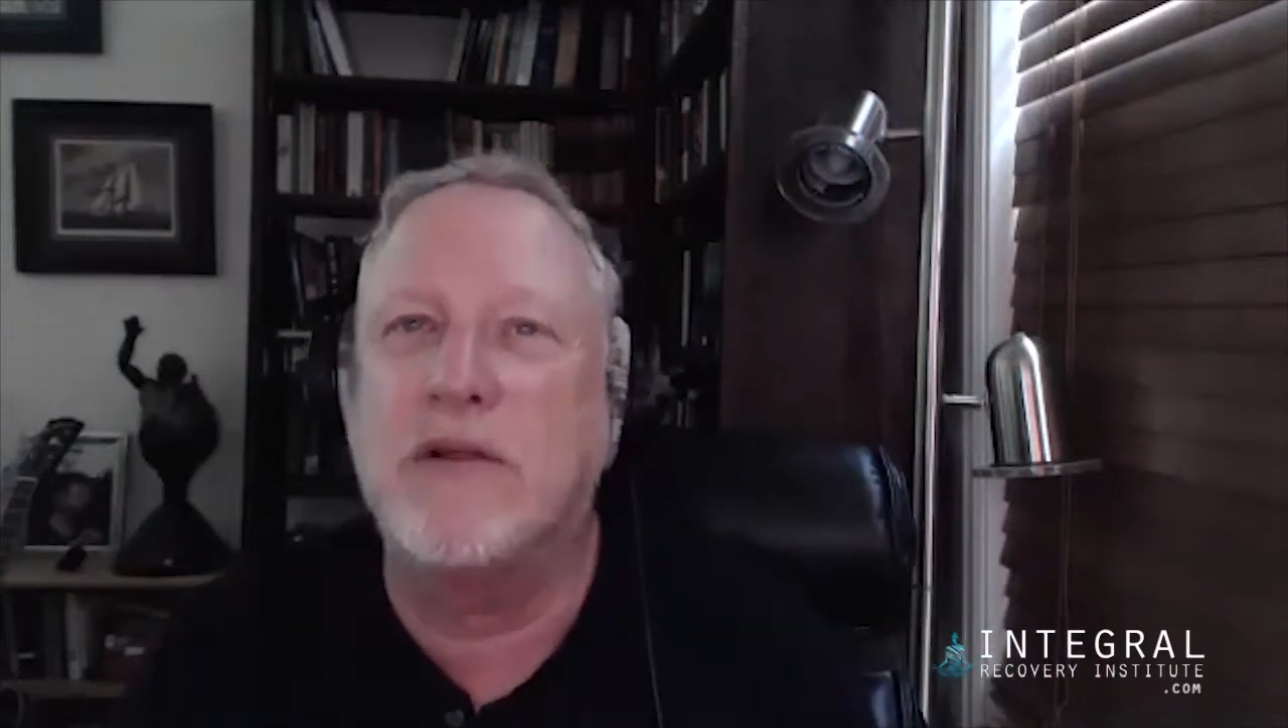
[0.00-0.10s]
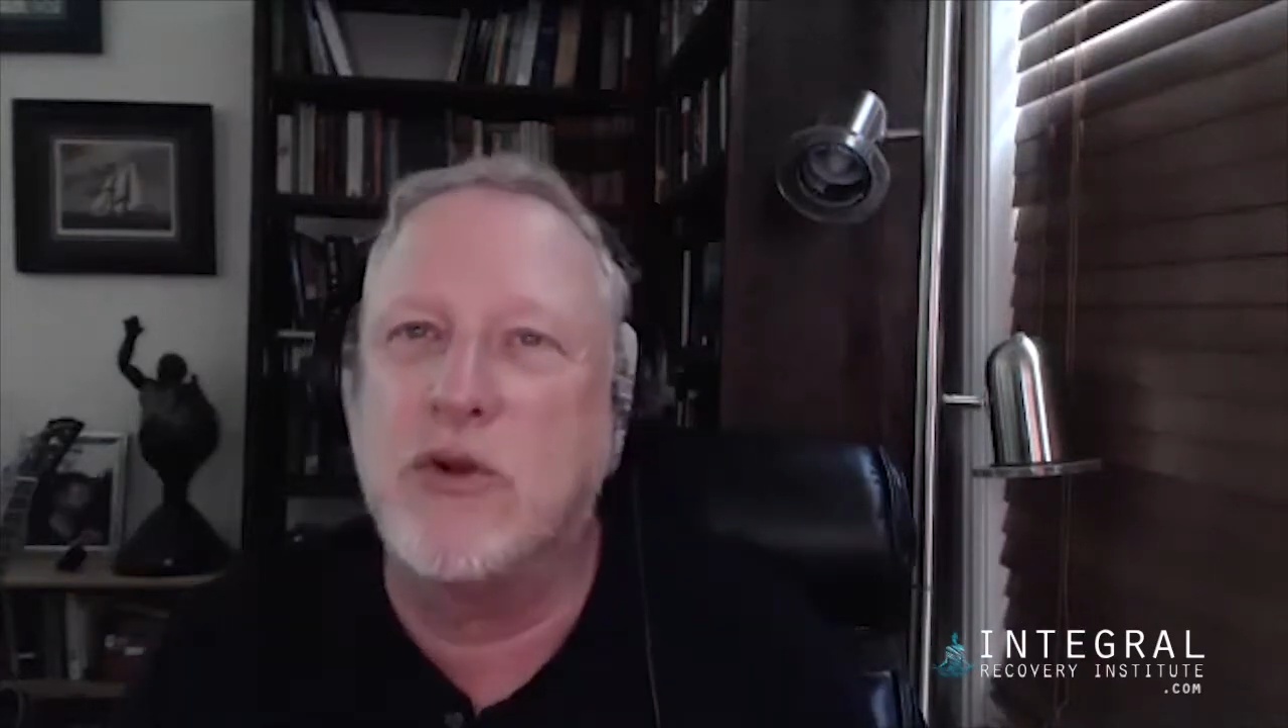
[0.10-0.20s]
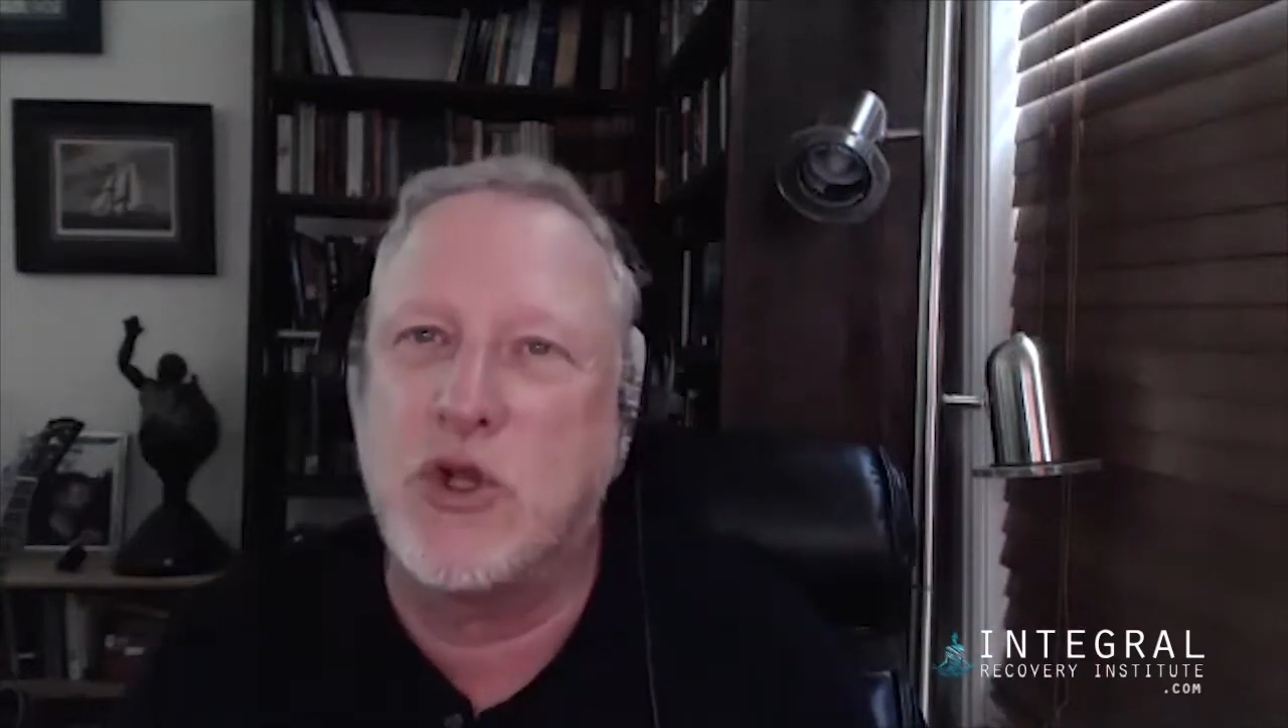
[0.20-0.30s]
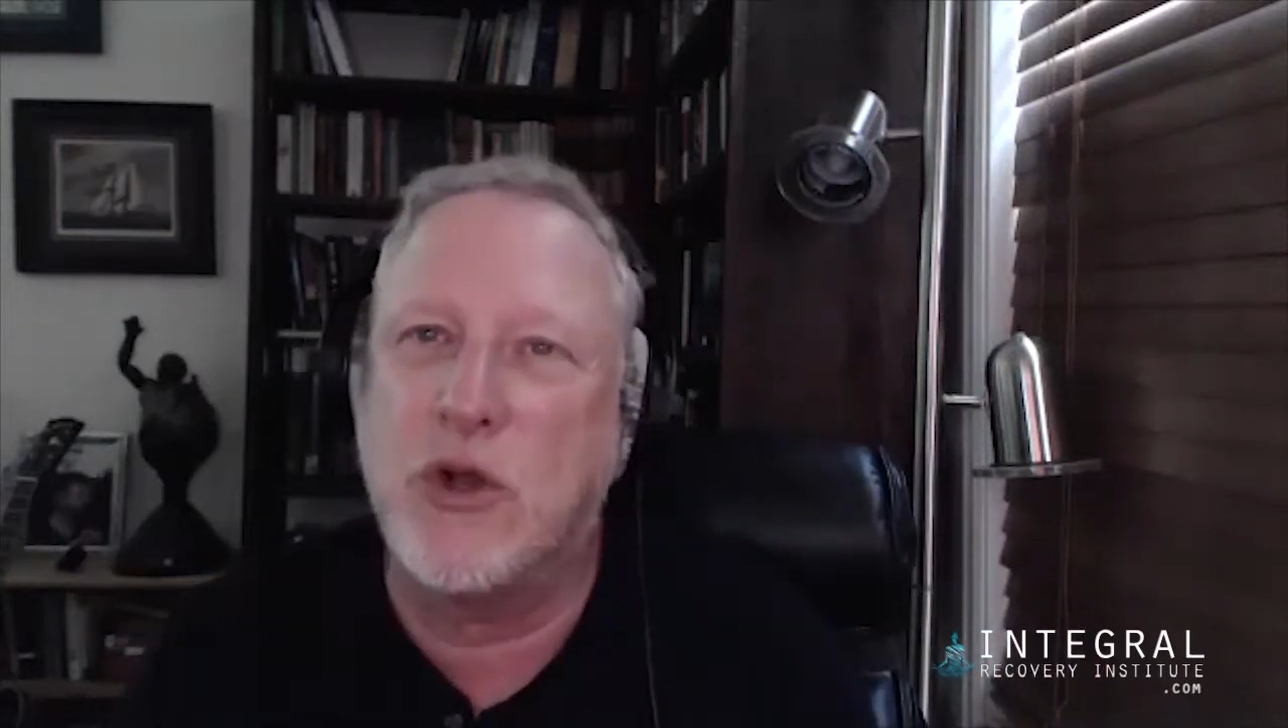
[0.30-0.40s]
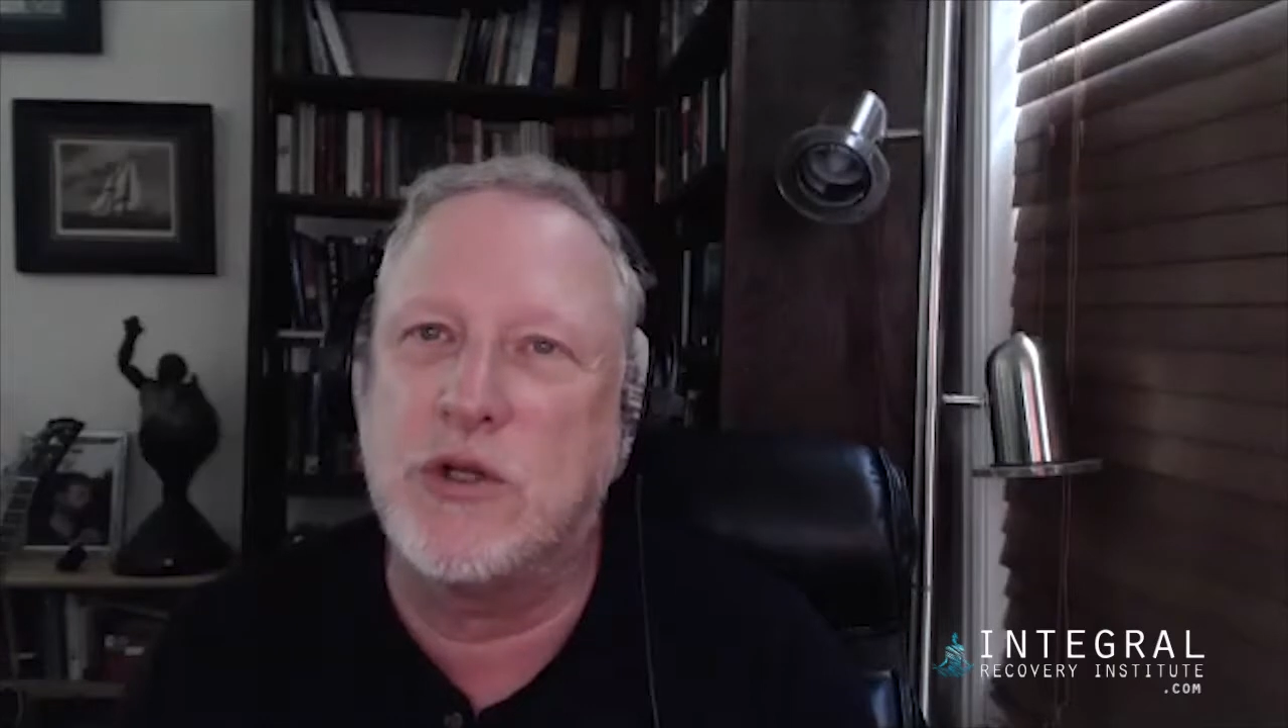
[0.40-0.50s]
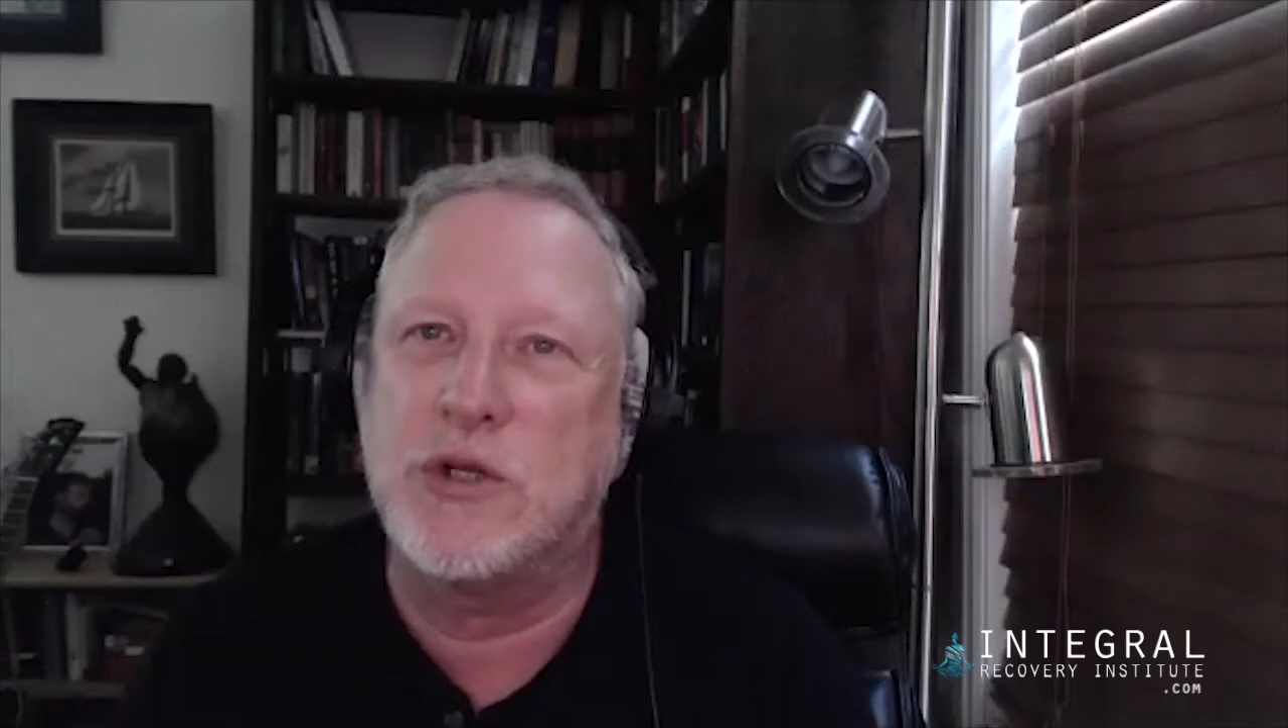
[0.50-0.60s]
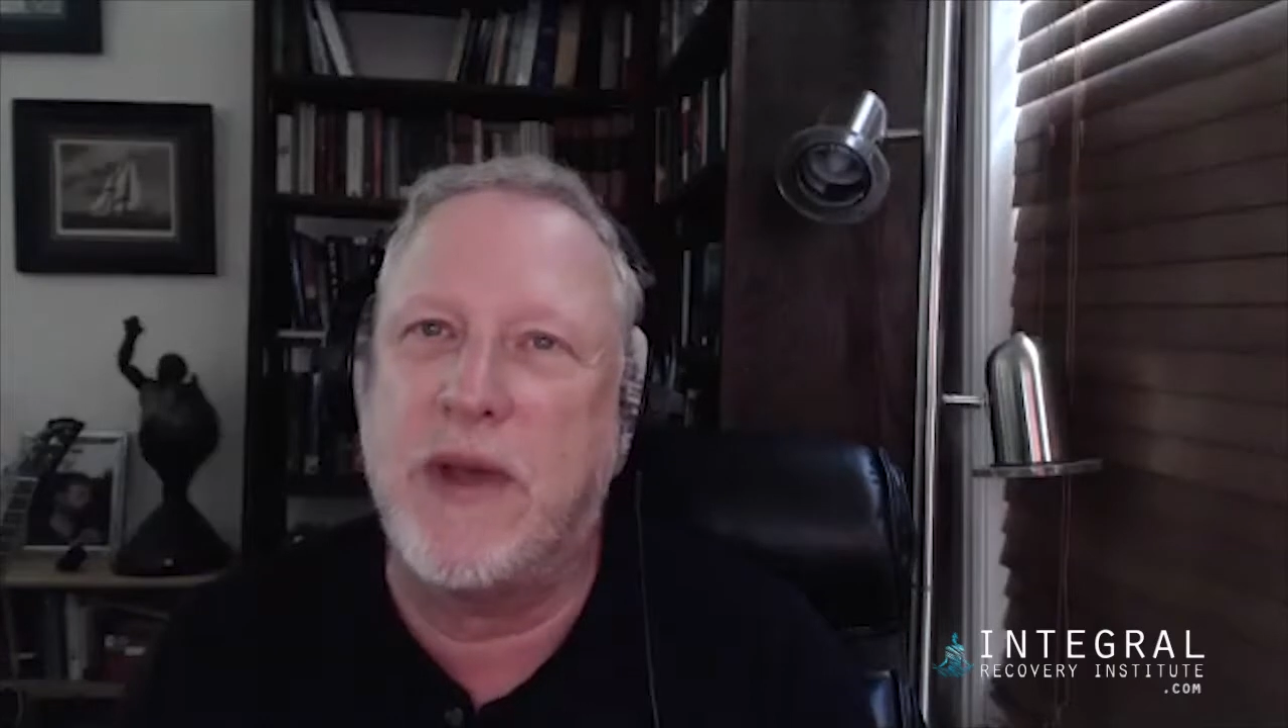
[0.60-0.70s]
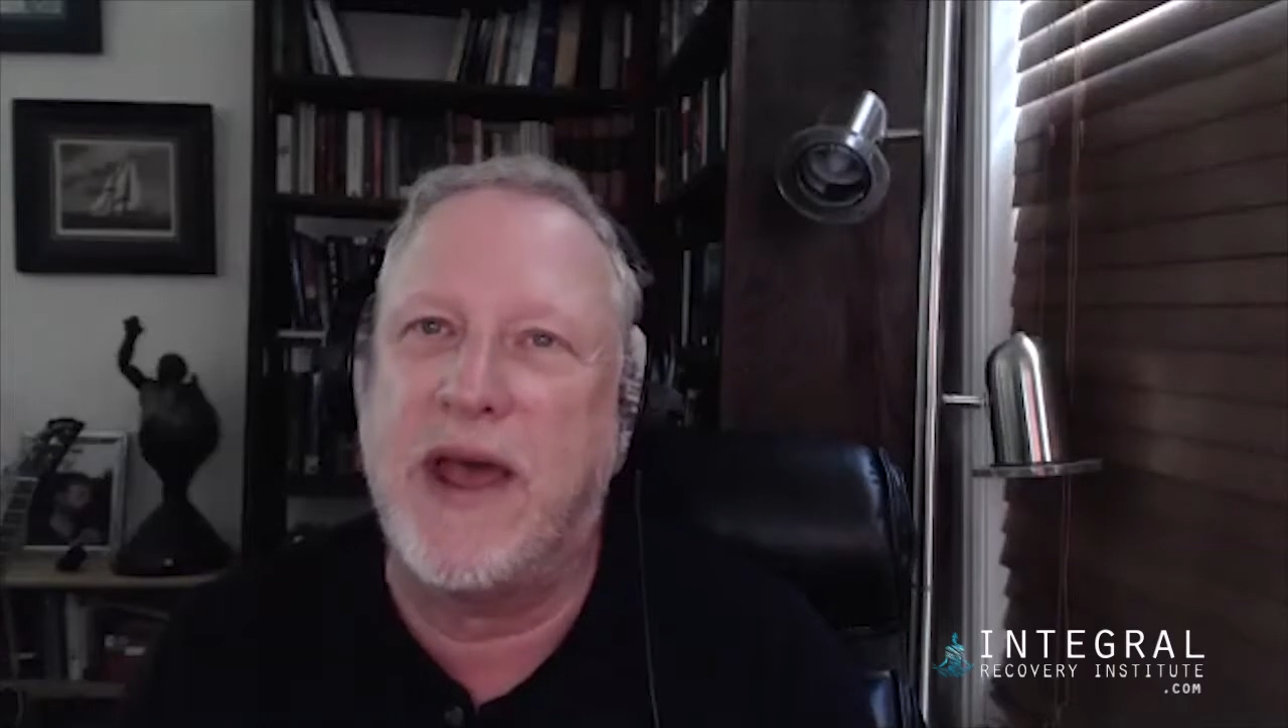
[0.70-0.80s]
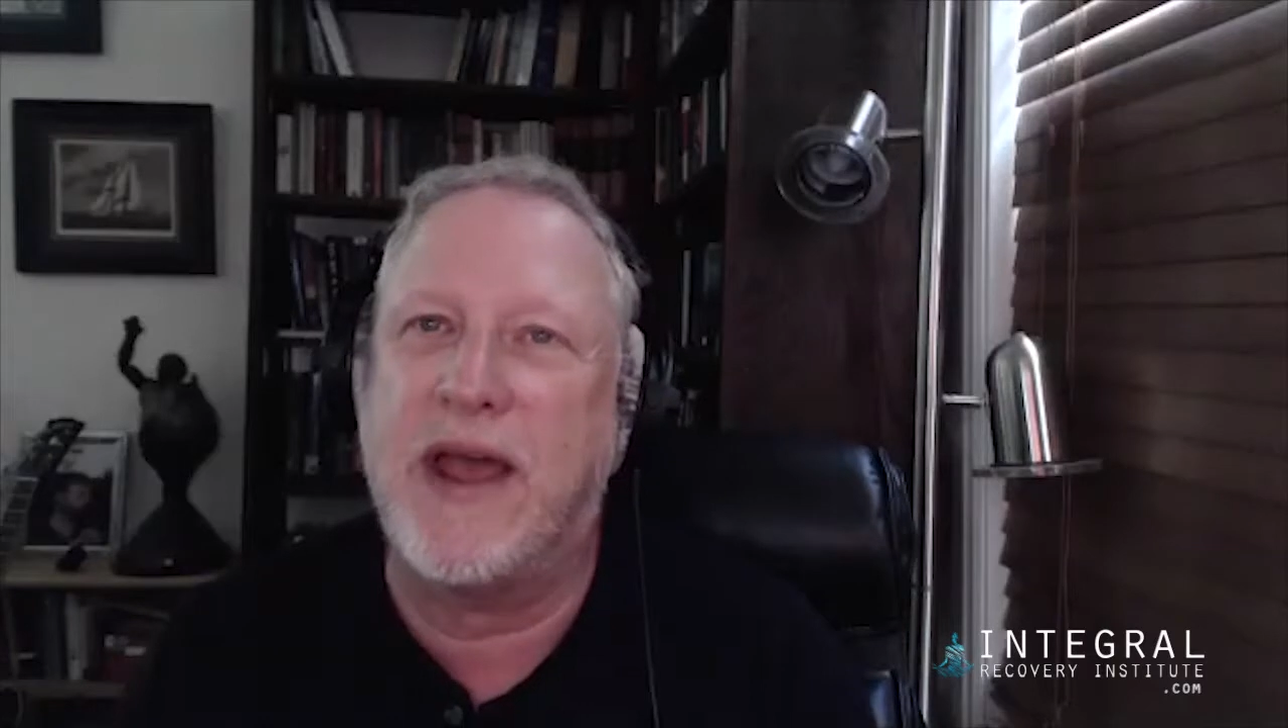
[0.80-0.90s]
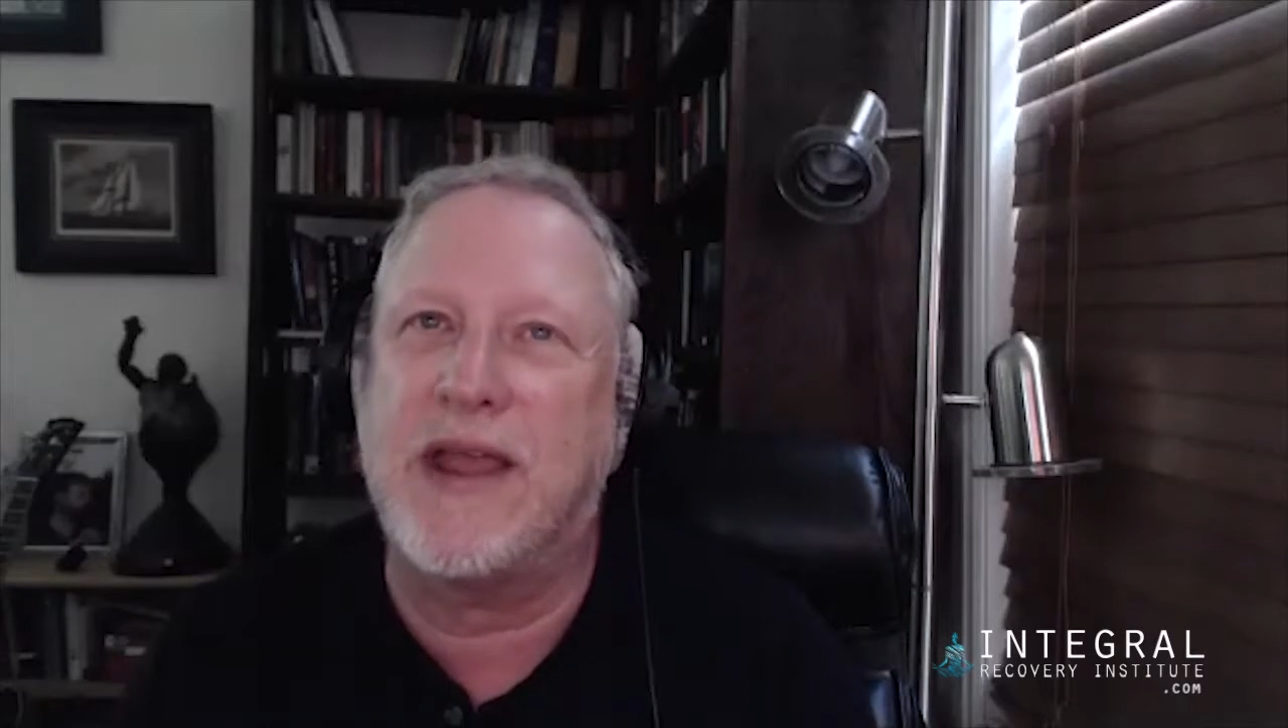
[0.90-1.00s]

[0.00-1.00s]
and their souls back,